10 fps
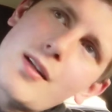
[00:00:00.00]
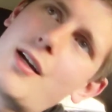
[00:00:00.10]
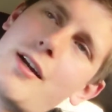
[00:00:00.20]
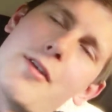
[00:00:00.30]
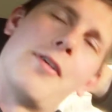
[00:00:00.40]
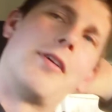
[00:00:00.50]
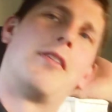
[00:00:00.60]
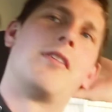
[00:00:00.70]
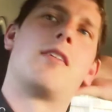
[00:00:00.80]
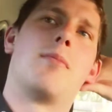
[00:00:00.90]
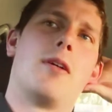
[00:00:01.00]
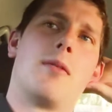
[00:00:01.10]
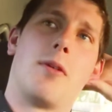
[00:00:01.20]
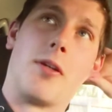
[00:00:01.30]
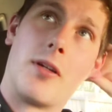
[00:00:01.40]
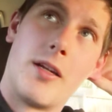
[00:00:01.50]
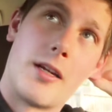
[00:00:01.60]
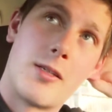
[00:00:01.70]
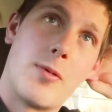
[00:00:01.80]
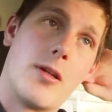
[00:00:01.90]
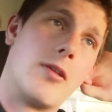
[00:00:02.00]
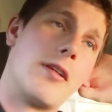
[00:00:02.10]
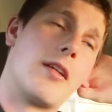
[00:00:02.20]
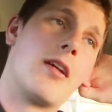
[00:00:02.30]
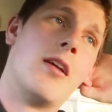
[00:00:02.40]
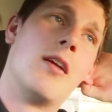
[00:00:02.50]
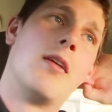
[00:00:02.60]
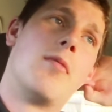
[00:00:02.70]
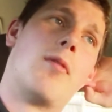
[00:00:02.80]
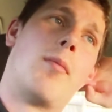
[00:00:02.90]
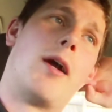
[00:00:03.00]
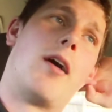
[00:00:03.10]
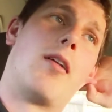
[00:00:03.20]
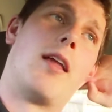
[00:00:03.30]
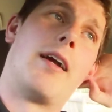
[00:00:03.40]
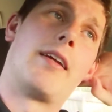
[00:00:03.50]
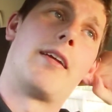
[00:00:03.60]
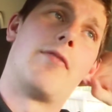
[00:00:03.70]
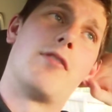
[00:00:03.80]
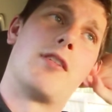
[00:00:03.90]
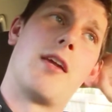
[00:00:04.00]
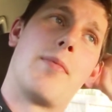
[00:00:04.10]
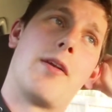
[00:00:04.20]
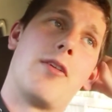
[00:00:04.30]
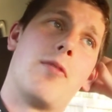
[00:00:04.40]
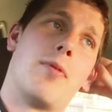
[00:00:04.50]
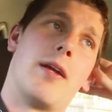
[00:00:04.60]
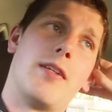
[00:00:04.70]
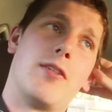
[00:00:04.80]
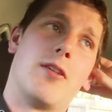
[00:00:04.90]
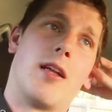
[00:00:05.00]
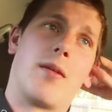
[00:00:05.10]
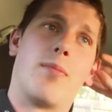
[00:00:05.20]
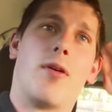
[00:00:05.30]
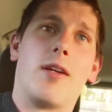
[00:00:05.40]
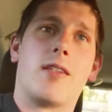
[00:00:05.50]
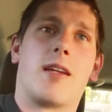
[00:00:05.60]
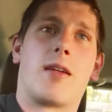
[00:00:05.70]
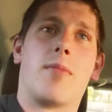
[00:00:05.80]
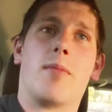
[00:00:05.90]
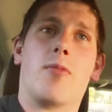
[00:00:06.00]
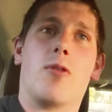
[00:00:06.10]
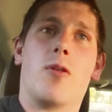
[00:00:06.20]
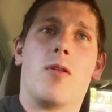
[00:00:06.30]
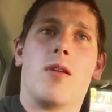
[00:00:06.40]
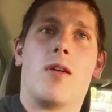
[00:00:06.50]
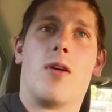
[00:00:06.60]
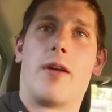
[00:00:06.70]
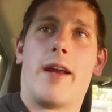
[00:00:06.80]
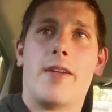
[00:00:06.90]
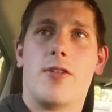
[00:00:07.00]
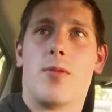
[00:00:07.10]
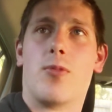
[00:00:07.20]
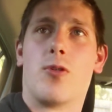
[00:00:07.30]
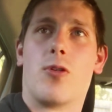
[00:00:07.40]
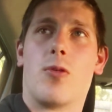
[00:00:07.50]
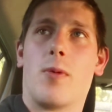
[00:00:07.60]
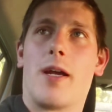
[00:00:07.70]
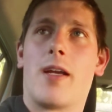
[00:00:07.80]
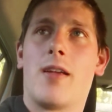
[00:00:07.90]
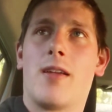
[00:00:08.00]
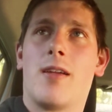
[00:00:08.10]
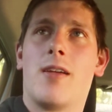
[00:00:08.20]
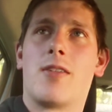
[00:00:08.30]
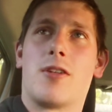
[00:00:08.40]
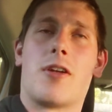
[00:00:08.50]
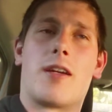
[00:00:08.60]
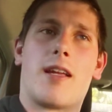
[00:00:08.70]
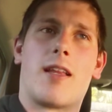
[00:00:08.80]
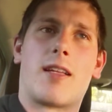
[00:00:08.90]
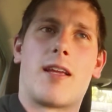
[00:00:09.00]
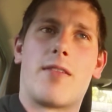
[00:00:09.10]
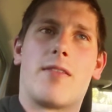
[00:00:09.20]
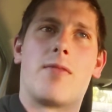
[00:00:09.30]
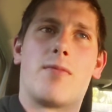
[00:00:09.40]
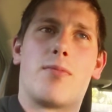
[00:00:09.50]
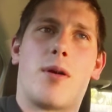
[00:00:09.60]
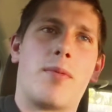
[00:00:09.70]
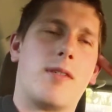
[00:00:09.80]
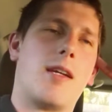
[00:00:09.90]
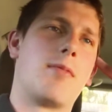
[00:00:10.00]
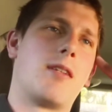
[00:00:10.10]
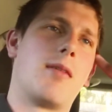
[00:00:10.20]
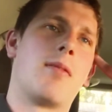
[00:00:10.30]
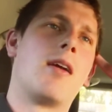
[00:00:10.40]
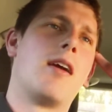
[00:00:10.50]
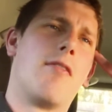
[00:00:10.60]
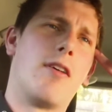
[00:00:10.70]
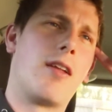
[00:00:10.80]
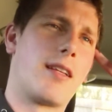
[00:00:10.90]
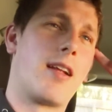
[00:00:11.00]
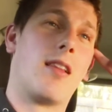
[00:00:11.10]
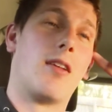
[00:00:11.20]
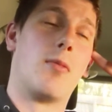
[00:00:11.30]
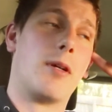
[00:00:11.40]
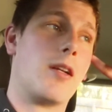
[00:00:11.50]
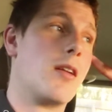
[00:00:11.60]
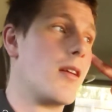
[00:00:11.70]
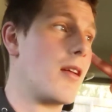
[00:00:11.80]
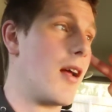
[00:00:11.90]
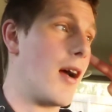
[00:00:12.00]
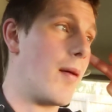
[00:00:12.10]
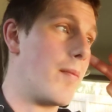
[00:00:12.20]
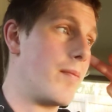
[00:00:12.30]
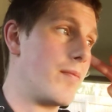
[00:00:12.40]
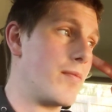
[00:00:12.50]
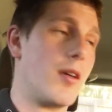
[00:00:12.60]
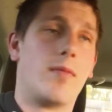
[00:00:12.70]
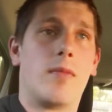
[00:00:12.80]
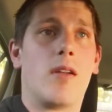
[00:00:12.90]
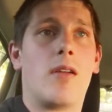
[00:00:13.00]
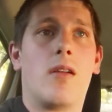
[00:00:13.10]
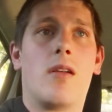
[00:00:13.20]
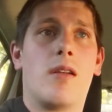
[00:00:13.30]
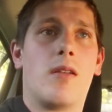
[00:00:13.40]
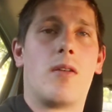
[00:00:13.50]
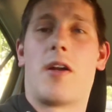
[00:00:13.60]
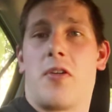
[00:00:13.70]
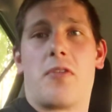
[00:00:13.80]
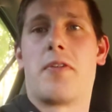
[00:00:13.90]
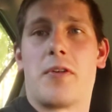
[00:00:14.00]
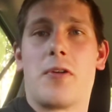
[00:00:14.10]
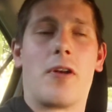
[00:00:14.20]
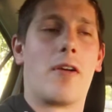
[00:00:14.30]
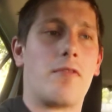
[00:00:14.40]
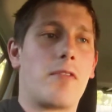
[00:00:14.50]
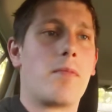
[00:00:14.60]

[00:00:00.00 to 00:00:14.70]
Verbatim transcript: I don't know, I had this somewhere, I'm not an expert or anything. About like if you're sleeping in a new place your like body is like a bit more on edge or more aware so you don't get like that proper deep sleep. It felt like that a little bit, um, but I don't know, it felt good enough.